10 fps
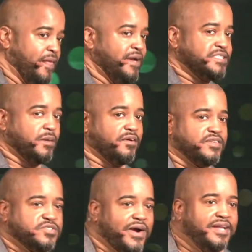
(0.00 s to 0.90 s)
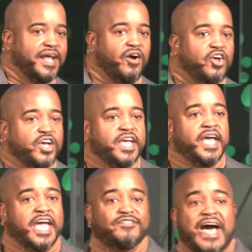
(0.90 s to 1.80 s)
Some of us right now,
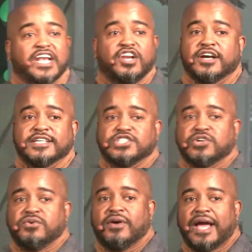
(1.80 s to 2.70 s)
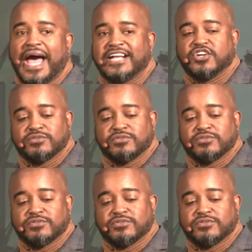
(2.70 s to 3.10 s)
if I look at you, I don't